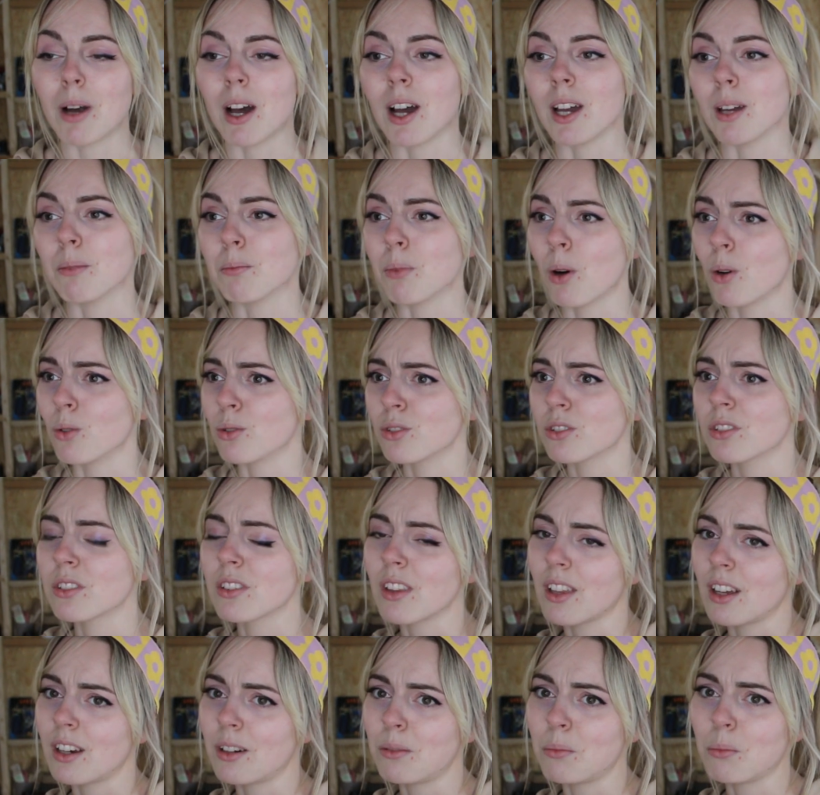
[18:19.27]
I post
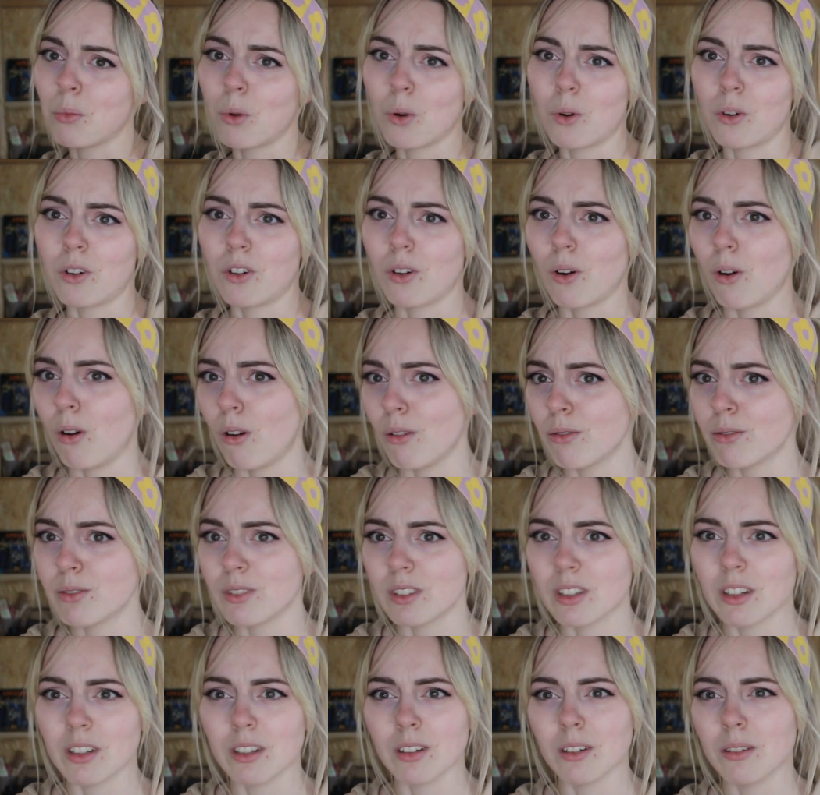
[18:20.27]
there more
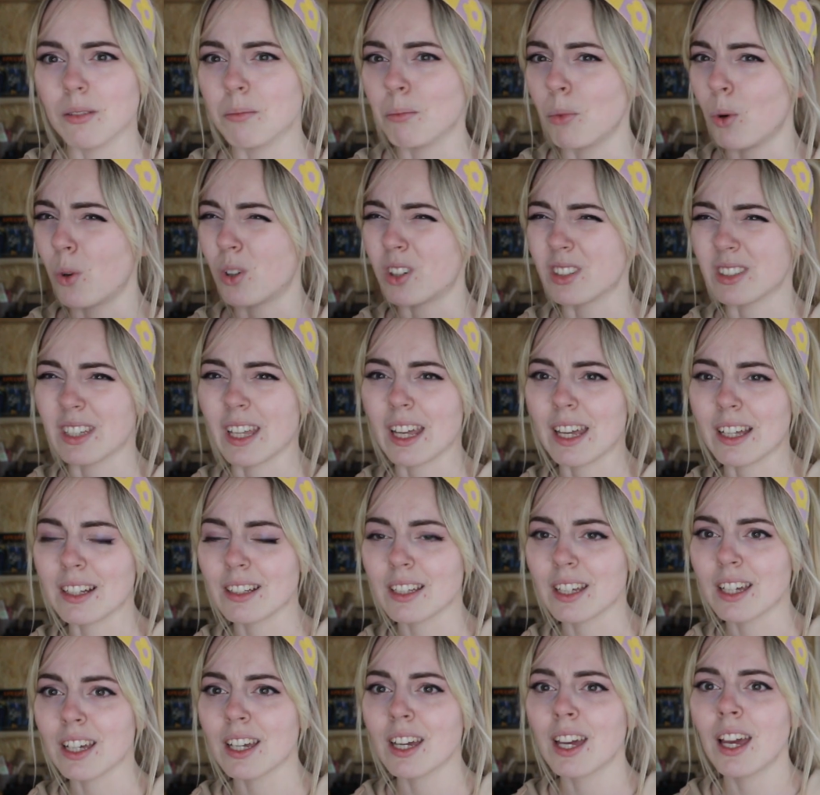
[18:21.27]
often, more
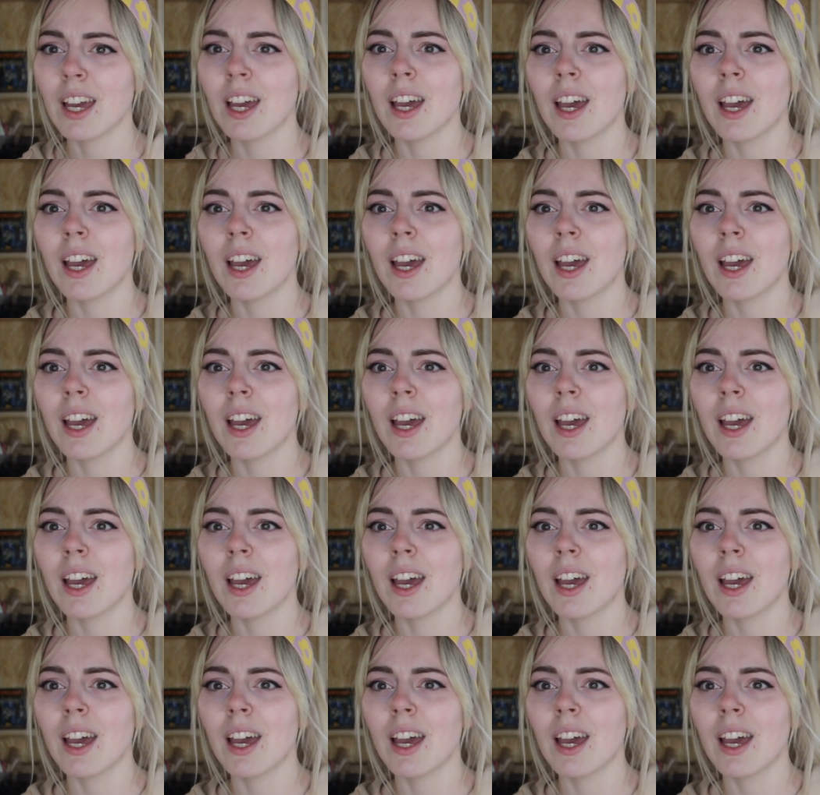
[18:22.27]
daily.